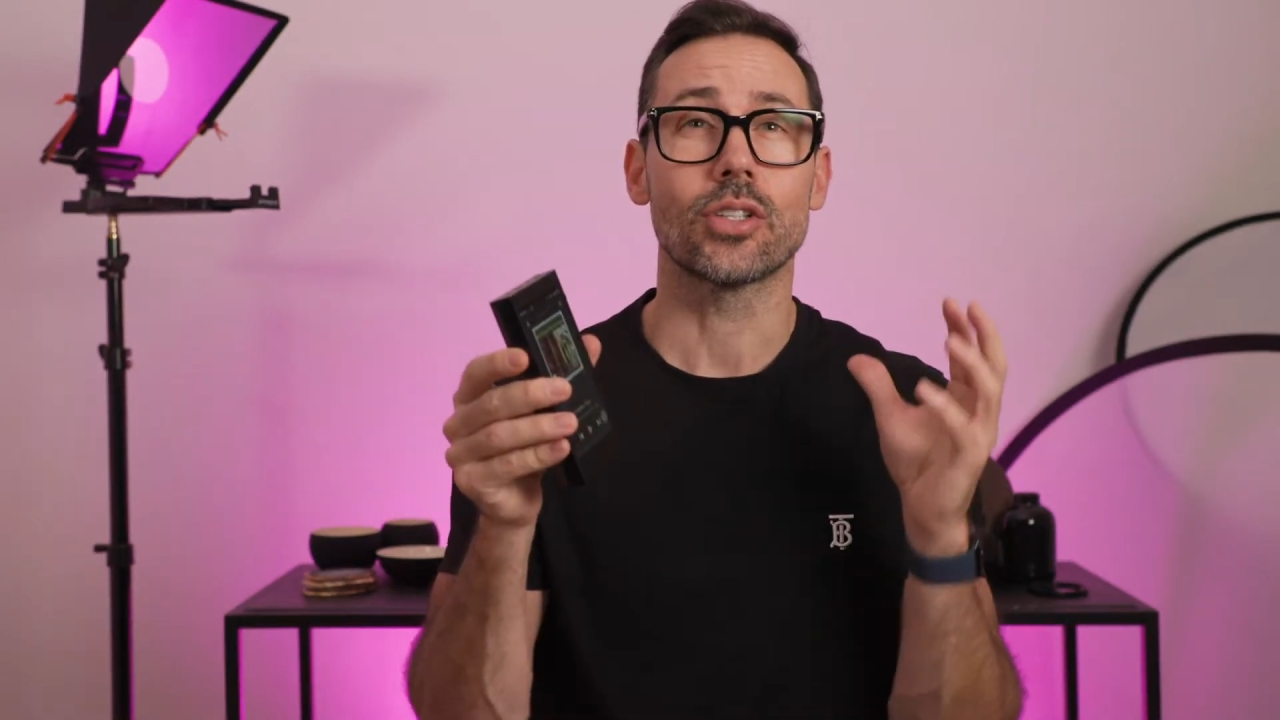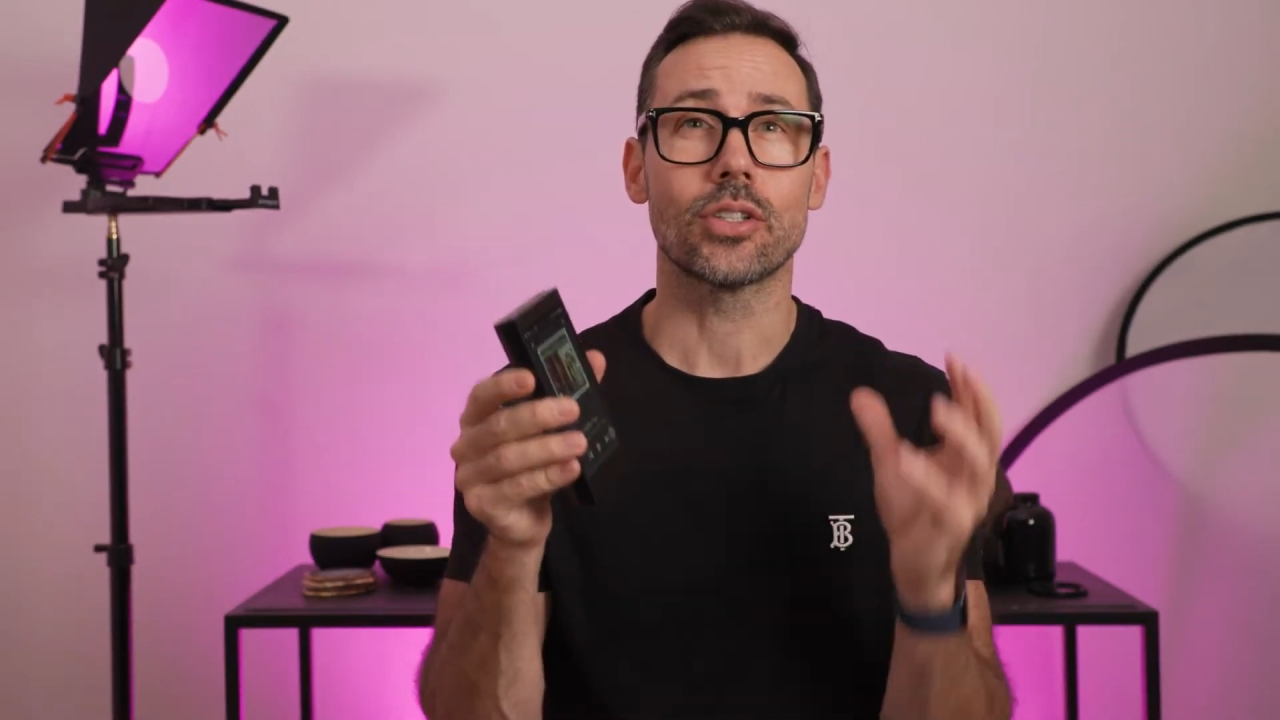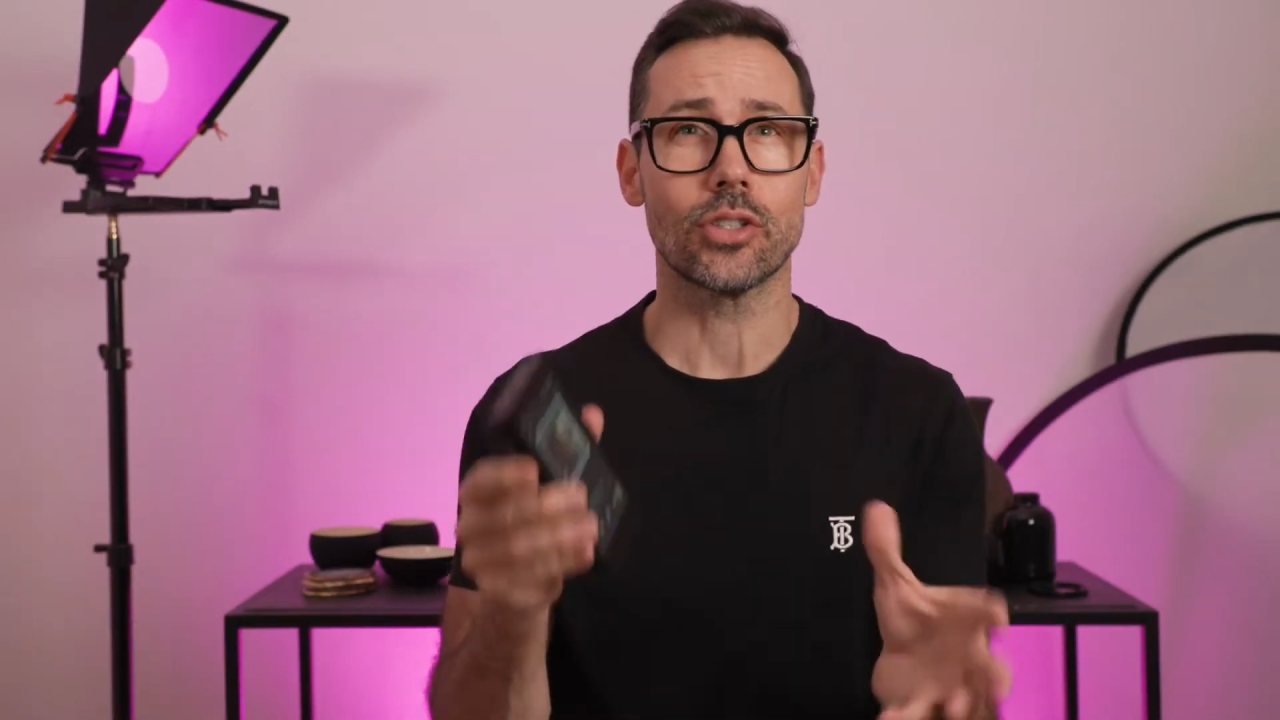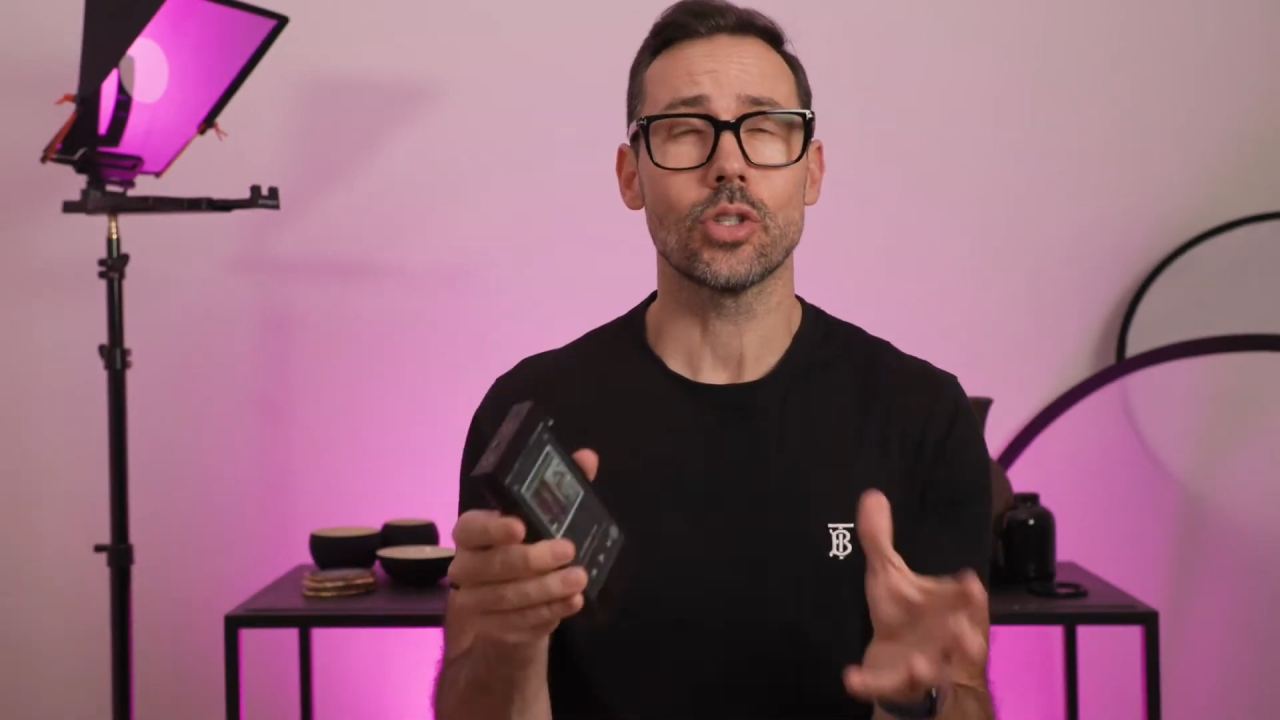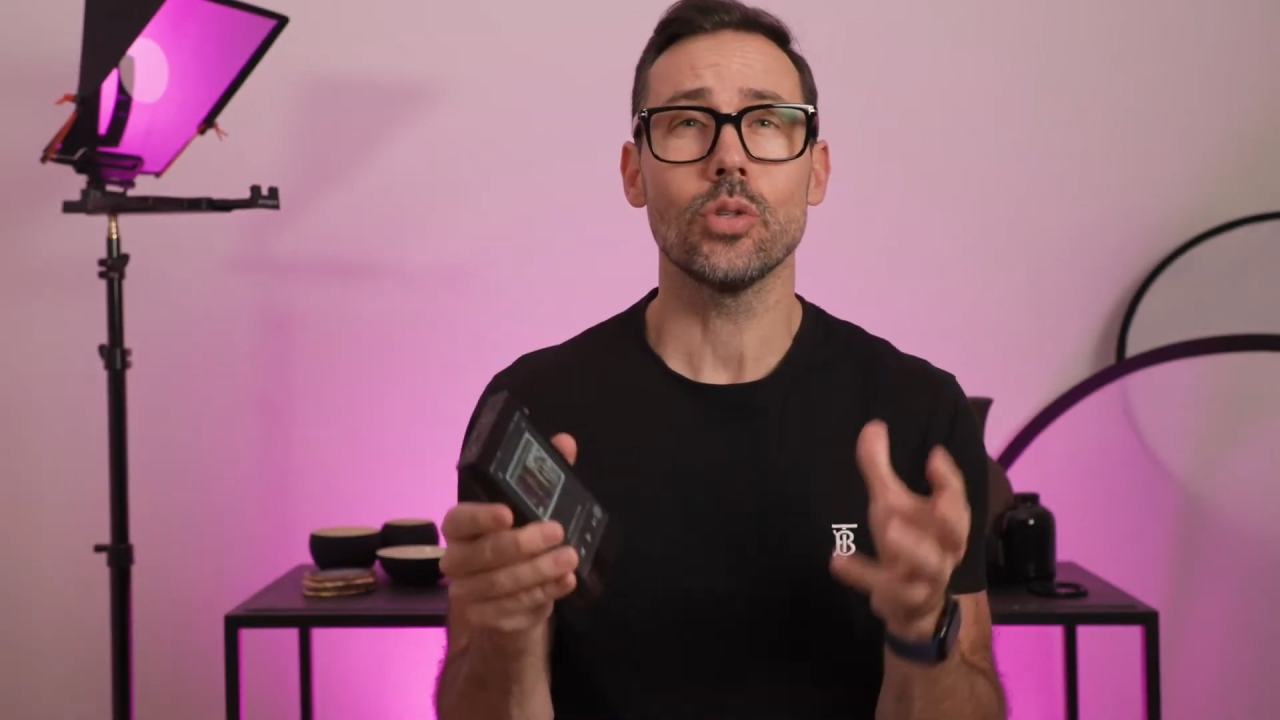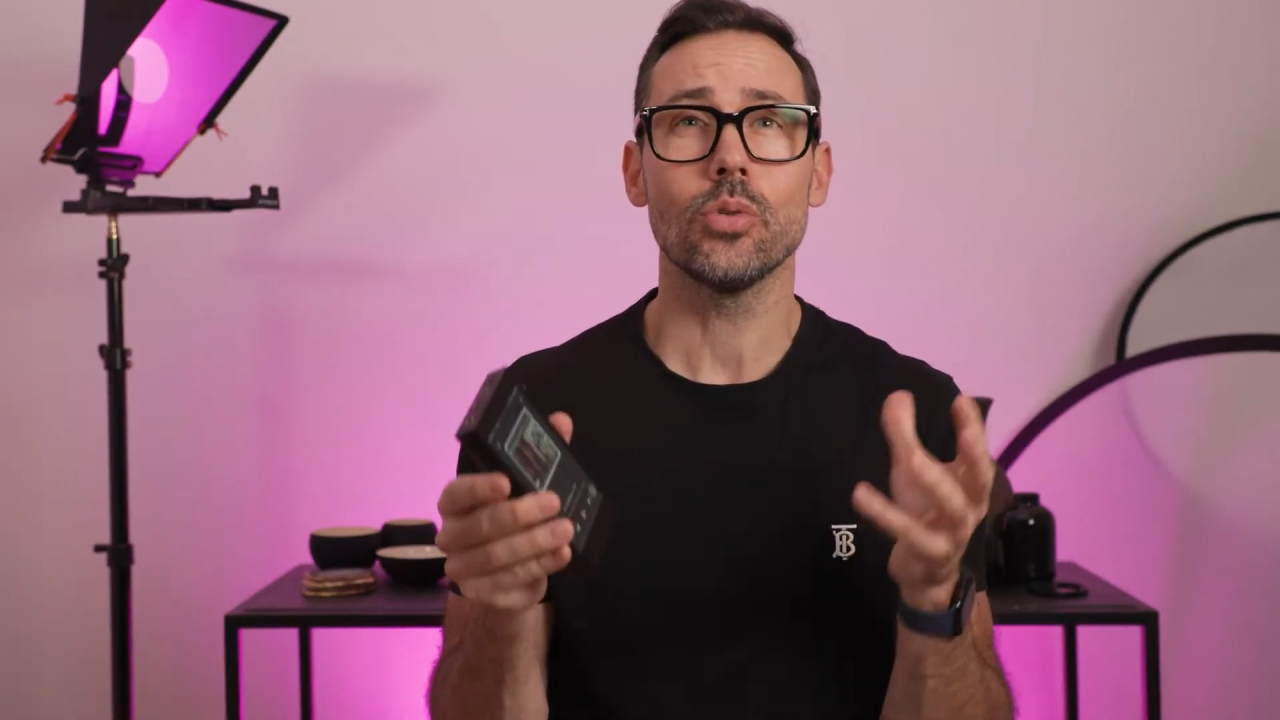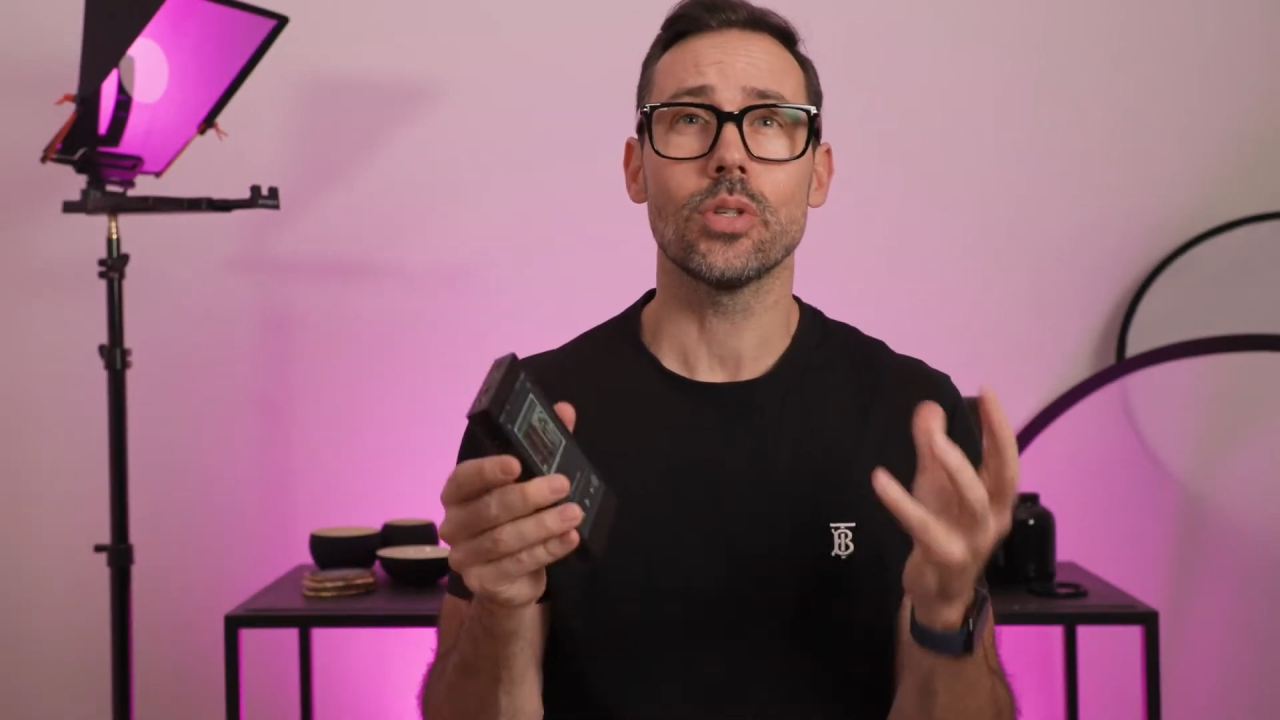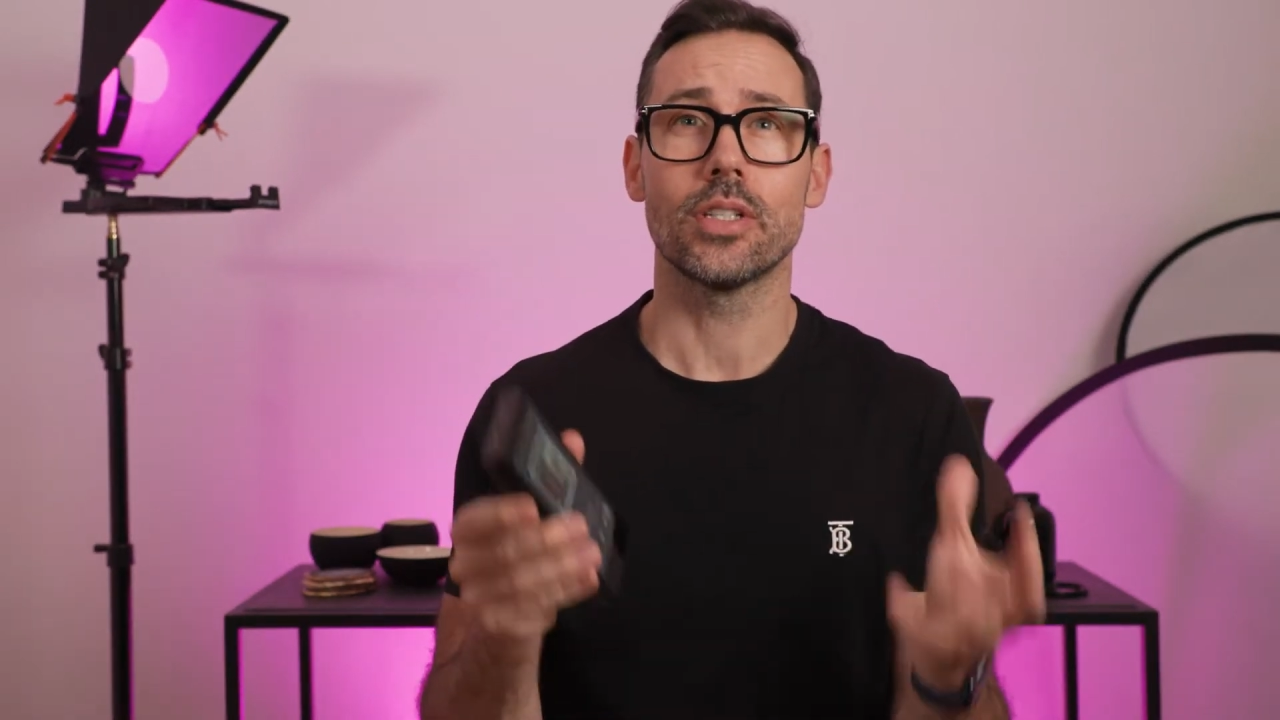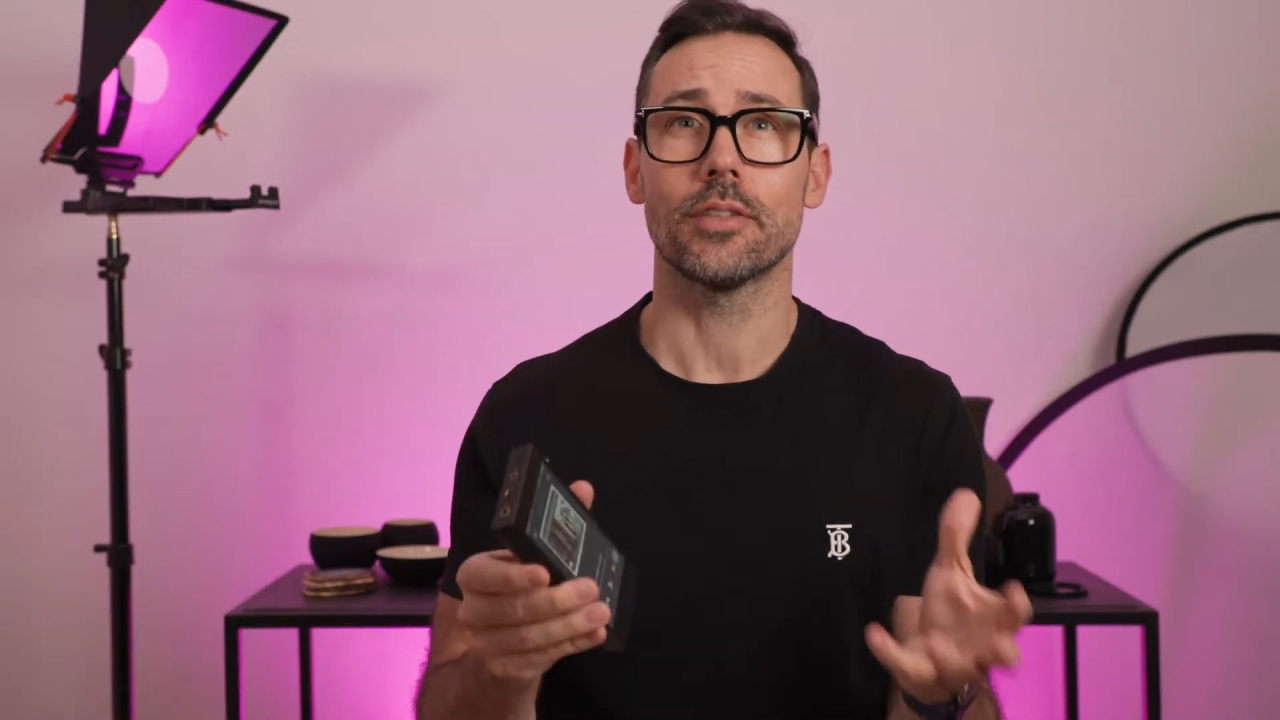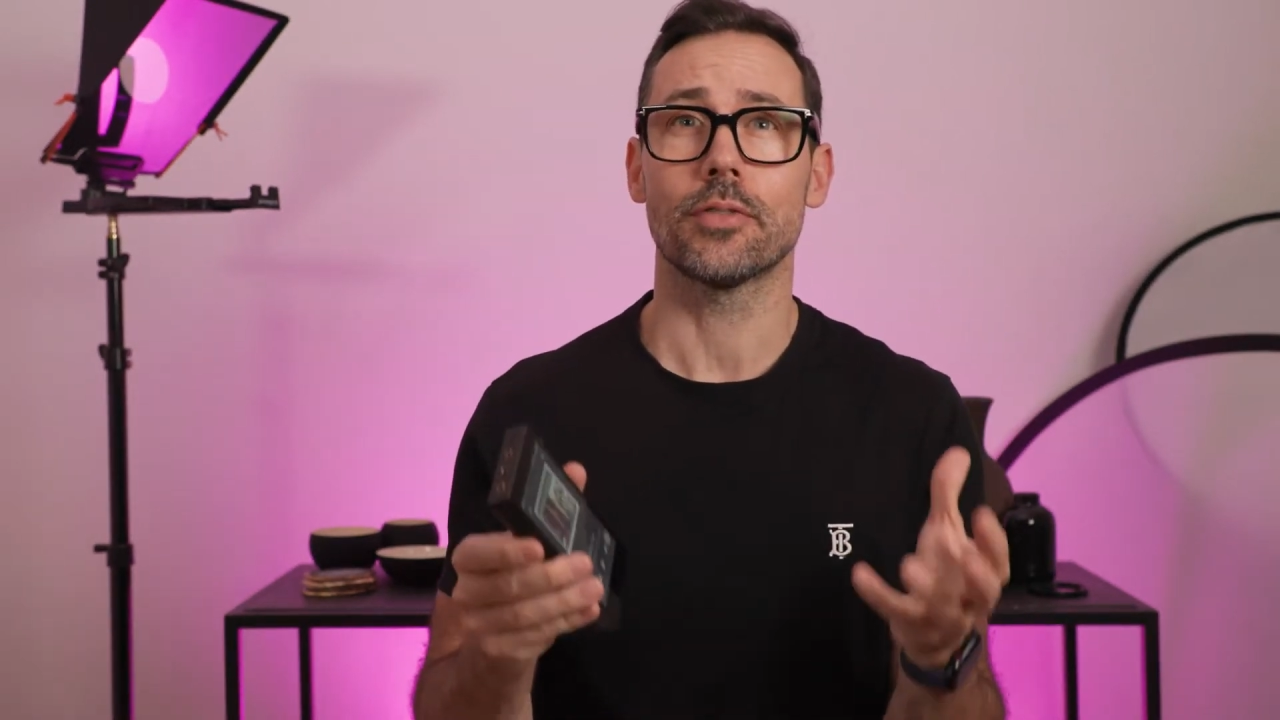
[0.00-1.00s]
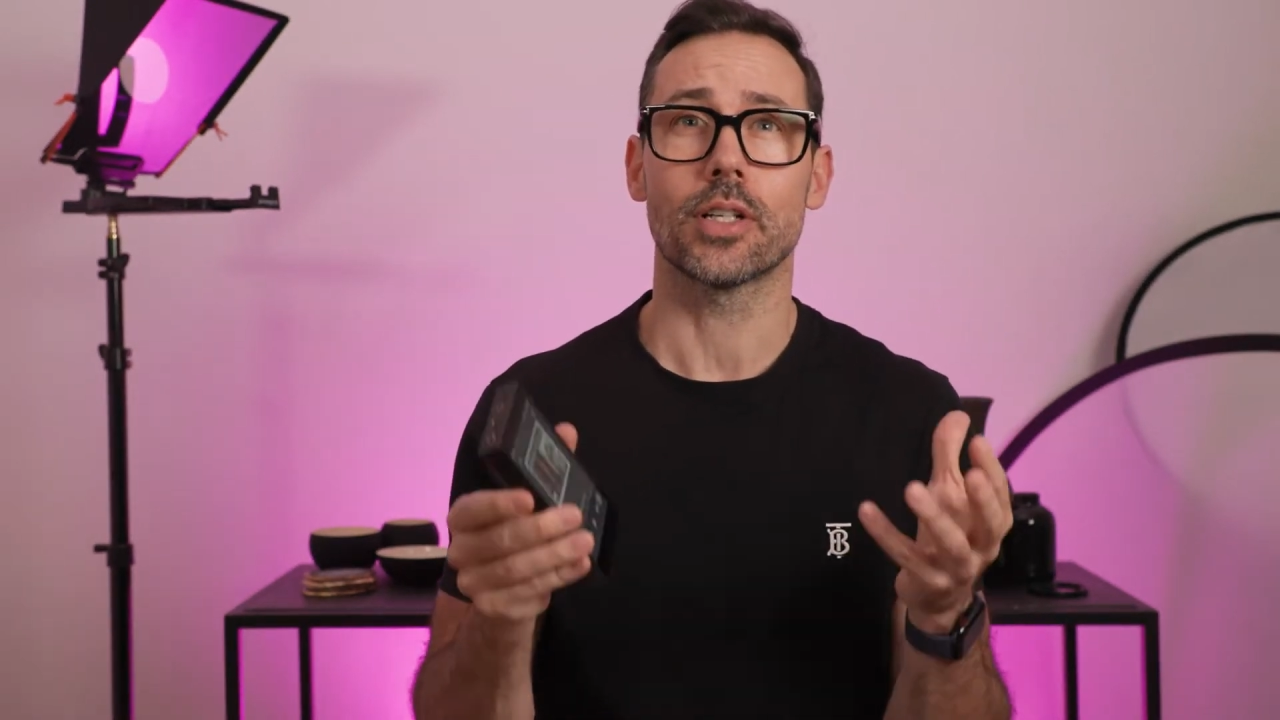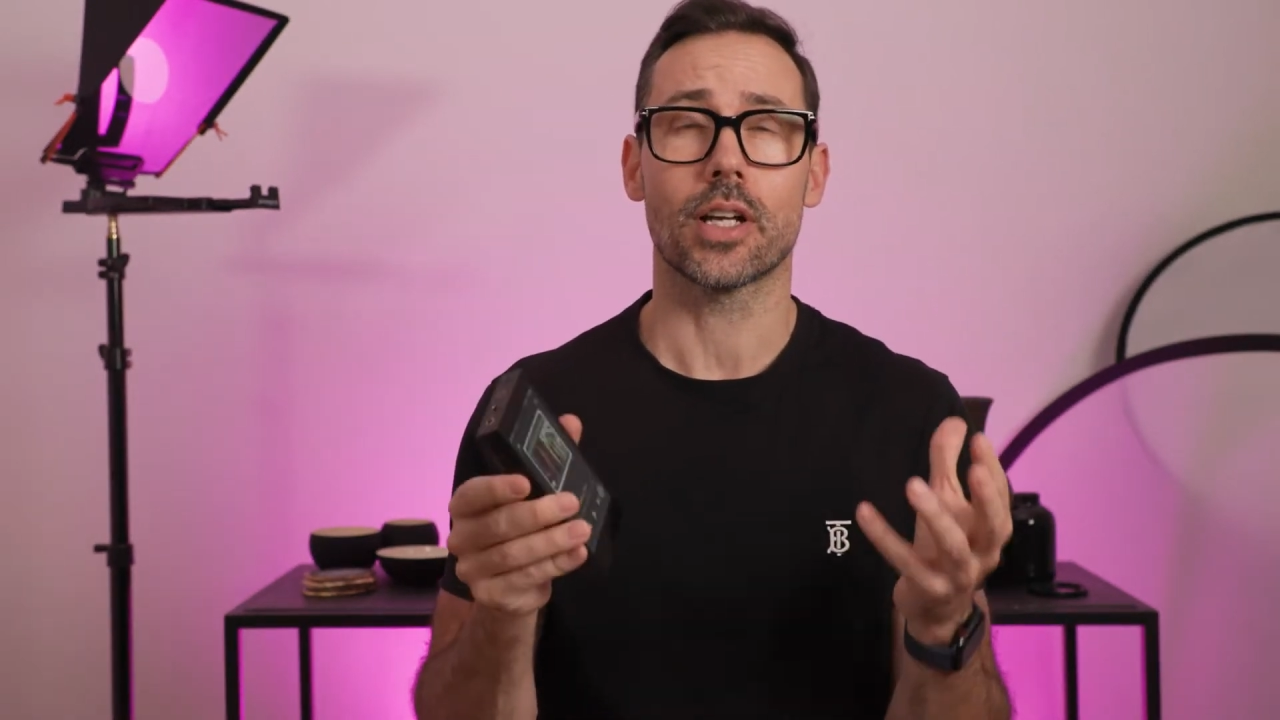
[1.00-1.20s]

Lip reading: two different